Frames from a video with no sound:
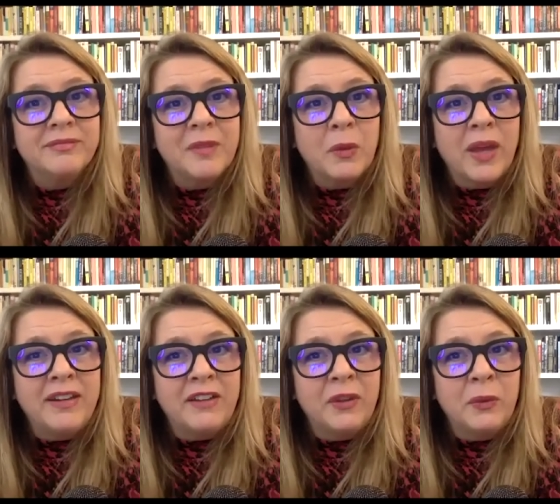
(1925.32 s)
Well, I
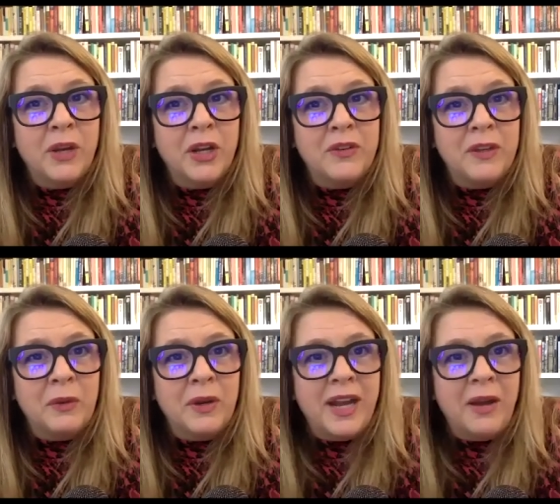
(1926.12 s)
definitely want to go see
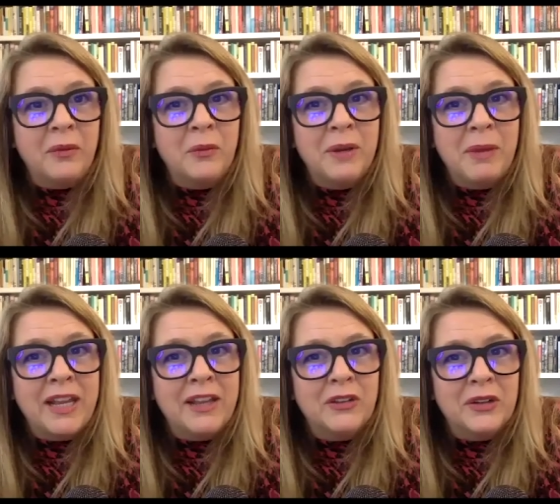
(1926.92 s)
one now when my
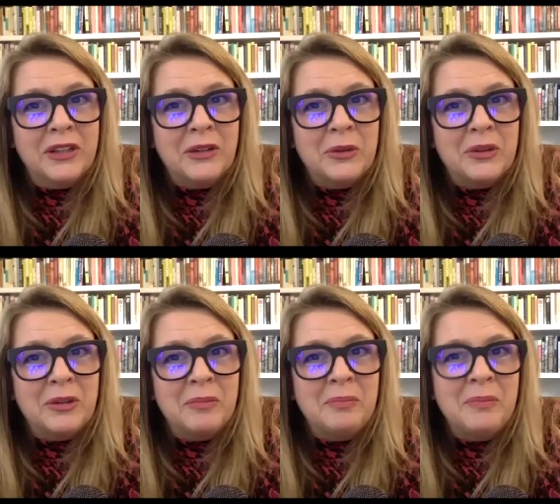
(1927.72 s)
kids are a little
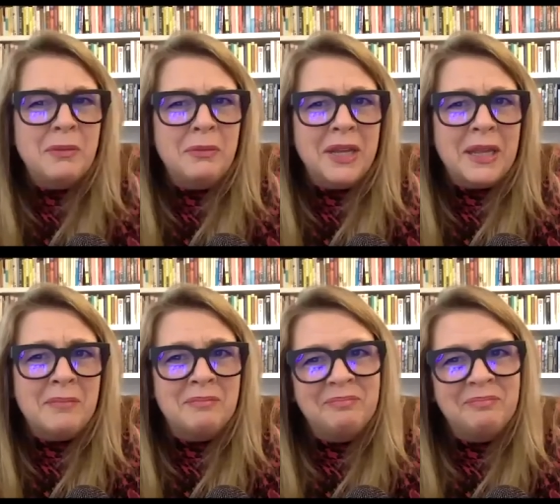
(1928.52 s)
older. Maybe bring them.